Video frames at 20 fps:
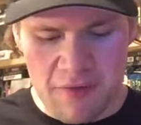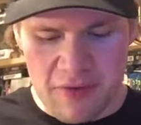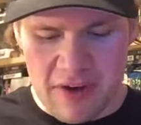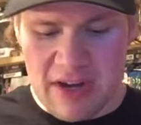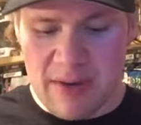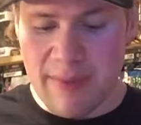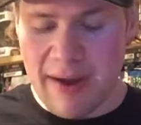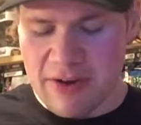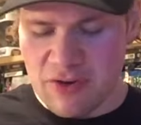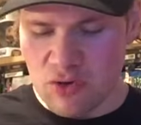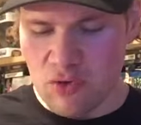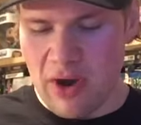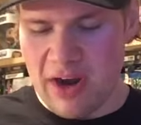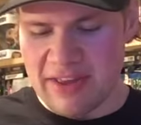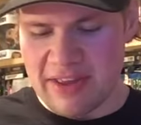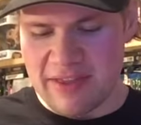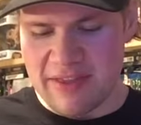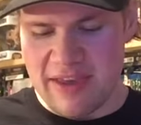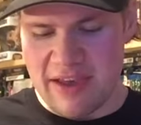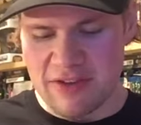friend of mine
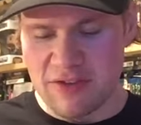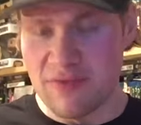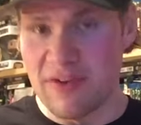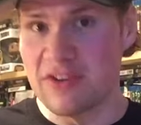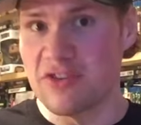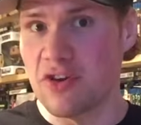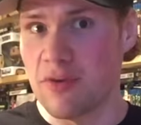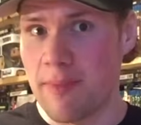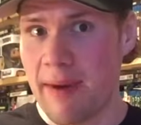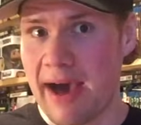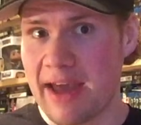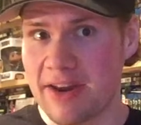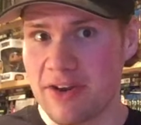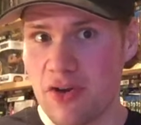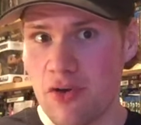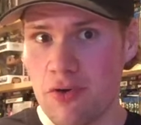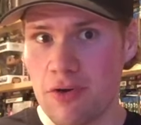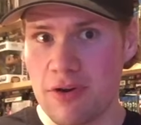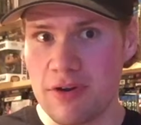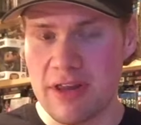directed this, Victor
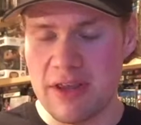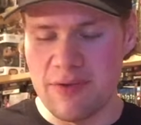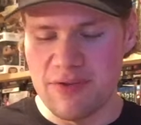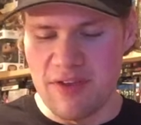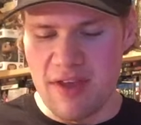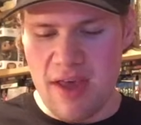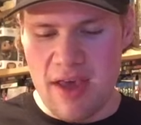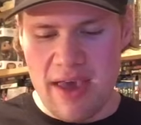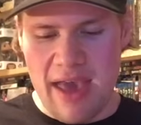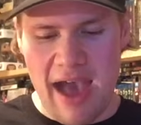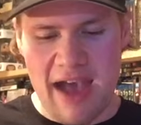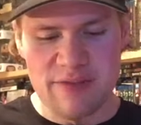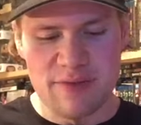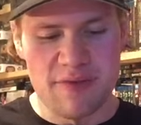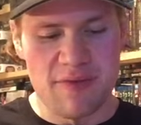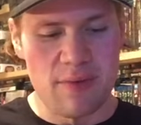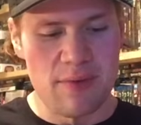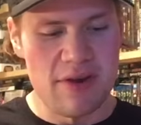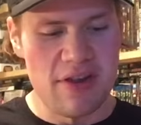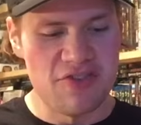Bonacore, and he asked me
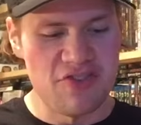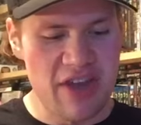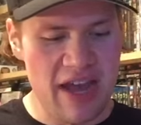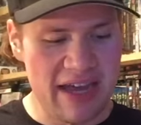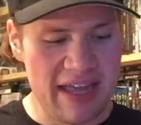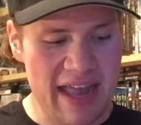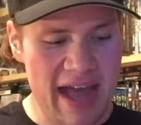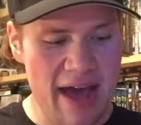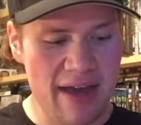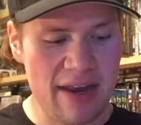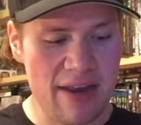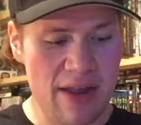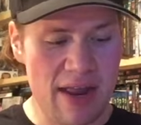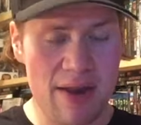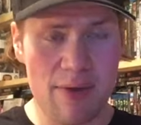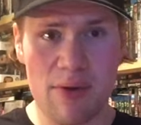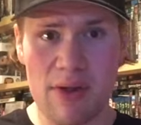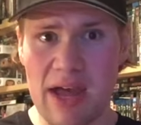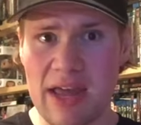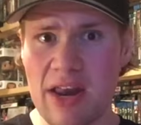if I wanted to check it out.
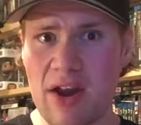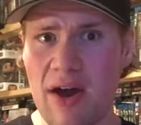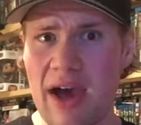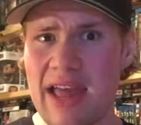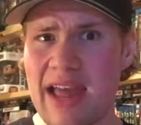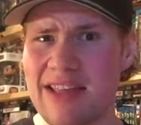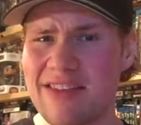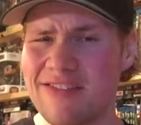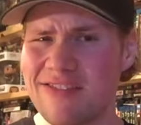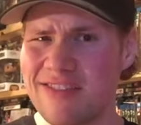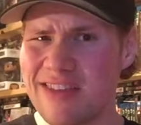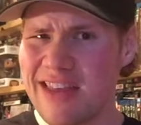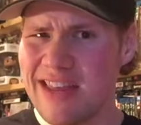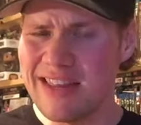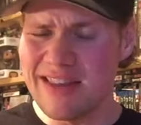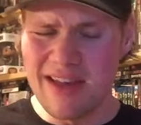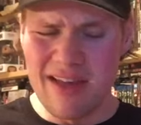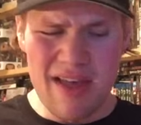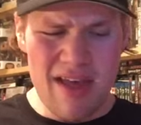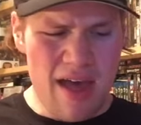And I had
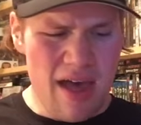seen